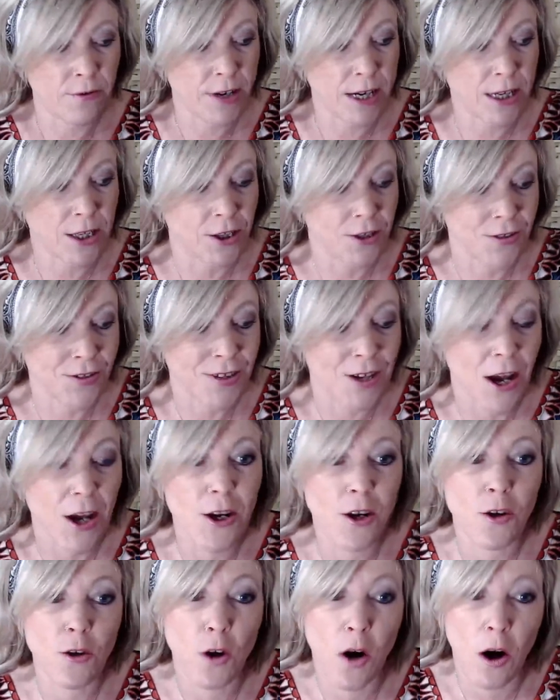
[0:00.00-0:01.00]
regions are
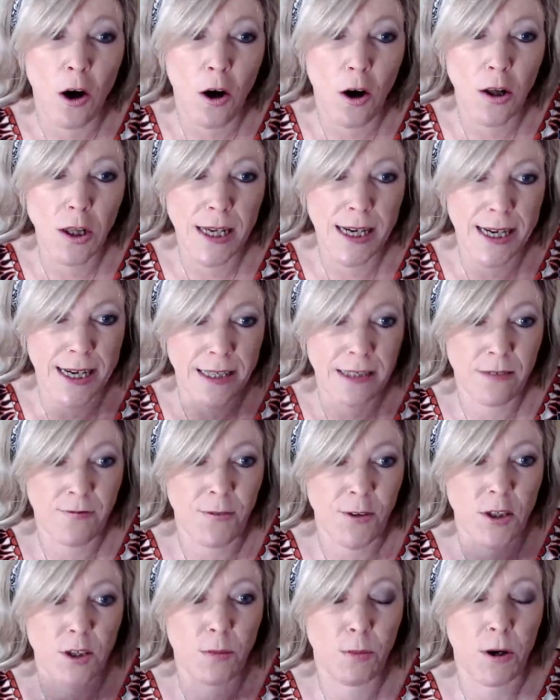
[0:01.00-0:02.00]
you calling in for
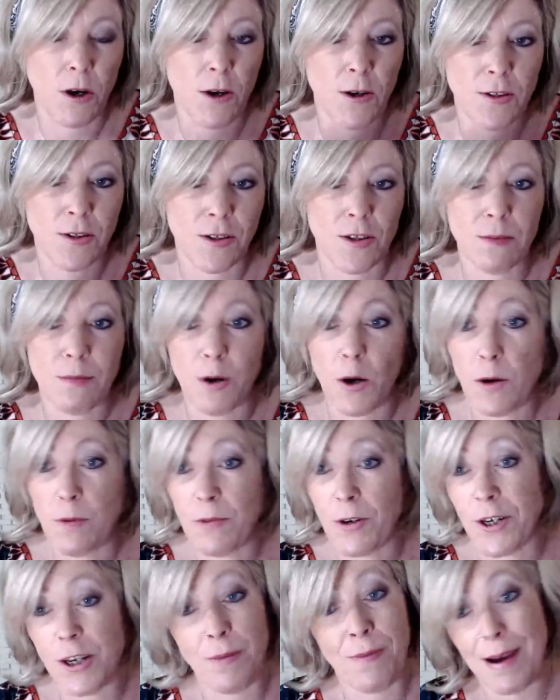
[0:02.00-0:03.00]
support at the
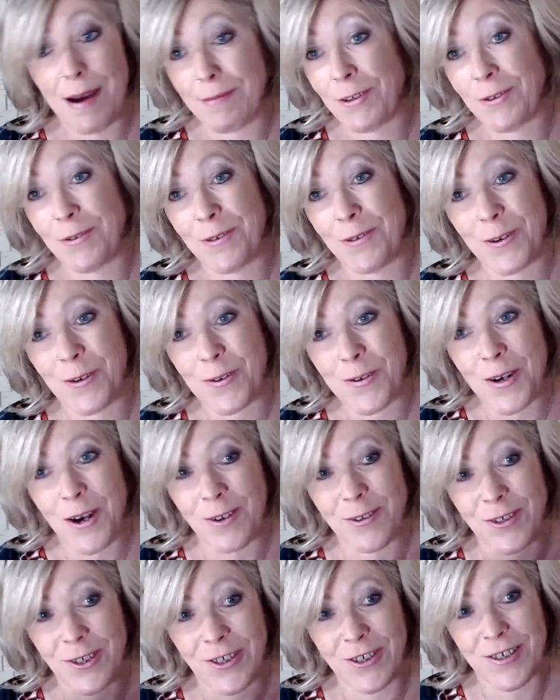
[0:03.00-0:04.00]
moment. You might be doing it
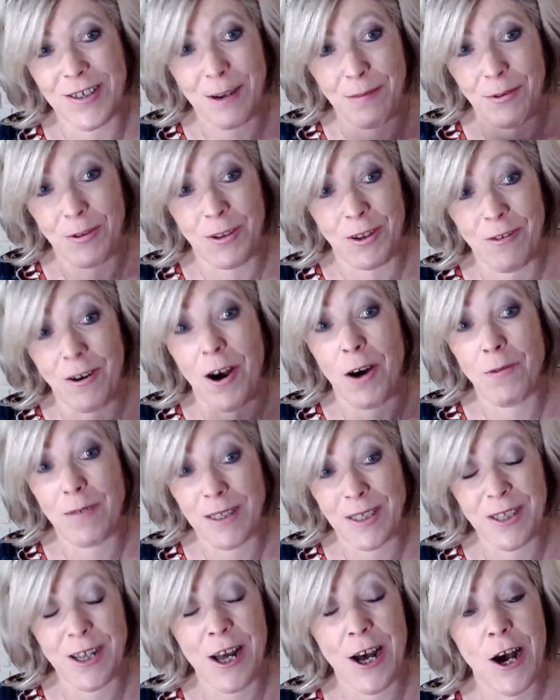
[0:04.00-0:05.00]
unconsciously, but they're
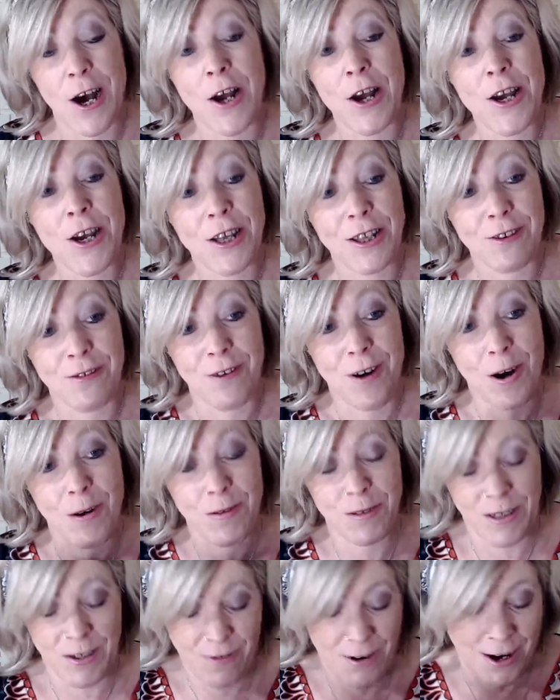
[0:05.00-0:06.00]
always there, they're
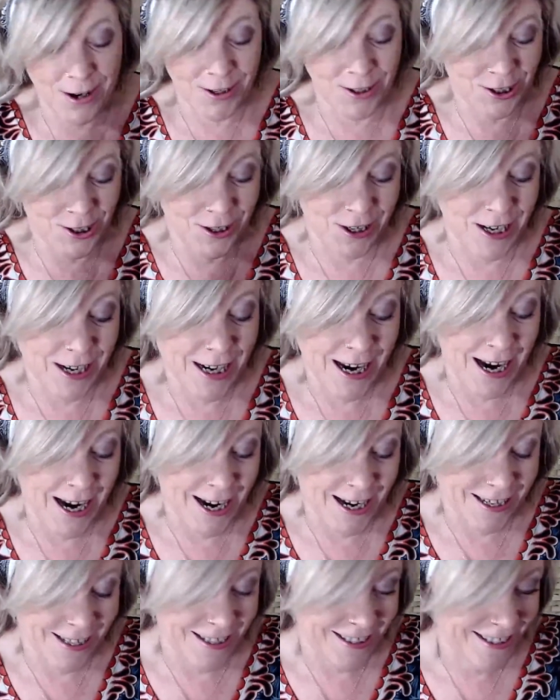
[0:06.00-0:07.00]
always around you, your
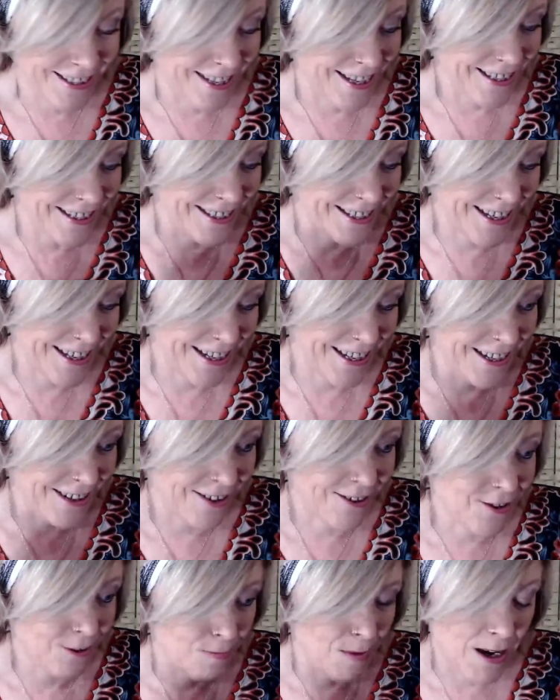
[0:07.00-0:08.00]
guides. Let's see
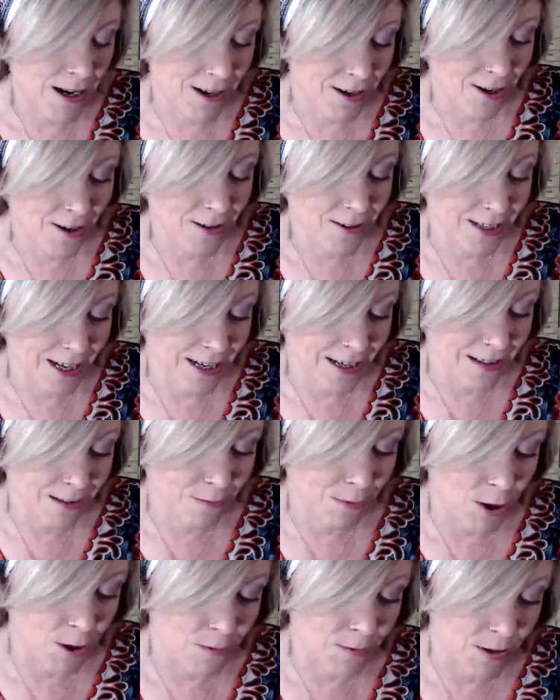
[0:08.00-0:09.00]
who's being called in at the
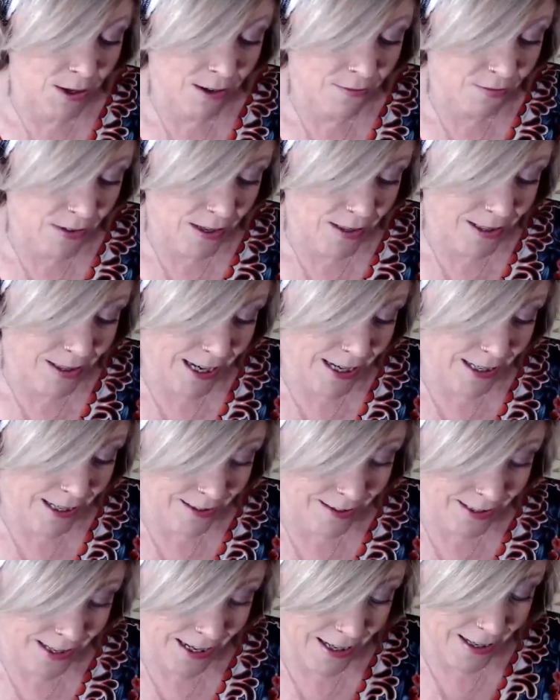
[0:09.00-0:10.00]
moment. I felt it and I'll
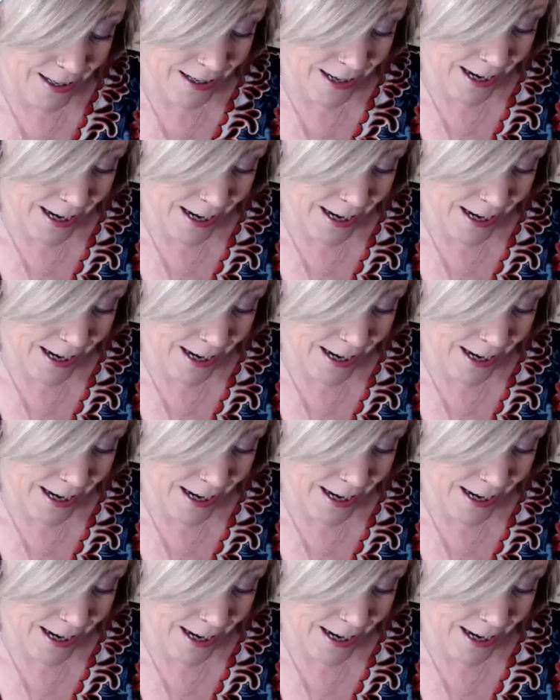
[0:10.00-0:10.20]
take